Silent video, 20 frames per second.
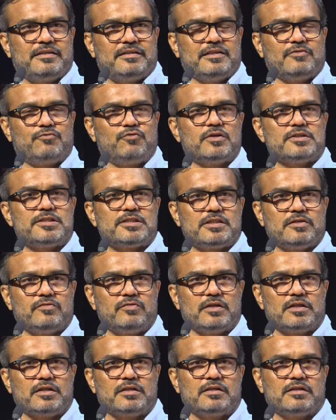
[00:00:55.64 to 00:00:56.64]
the first
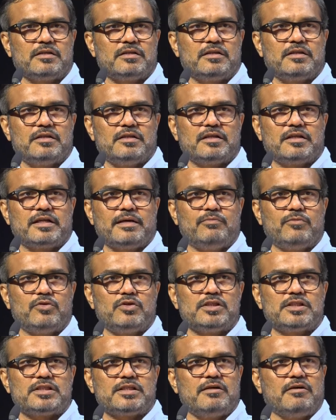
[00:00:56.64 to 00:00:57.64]
ever
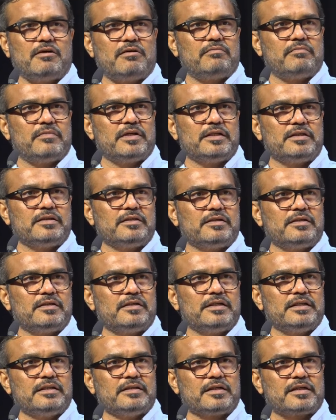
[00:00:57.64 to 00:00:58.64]
communist government
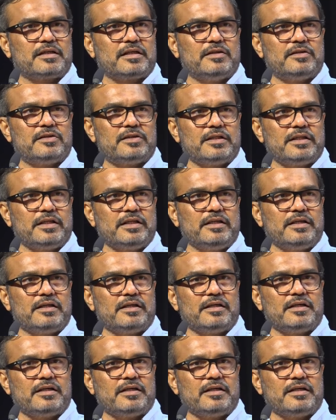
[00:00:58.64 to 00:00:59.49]
in the country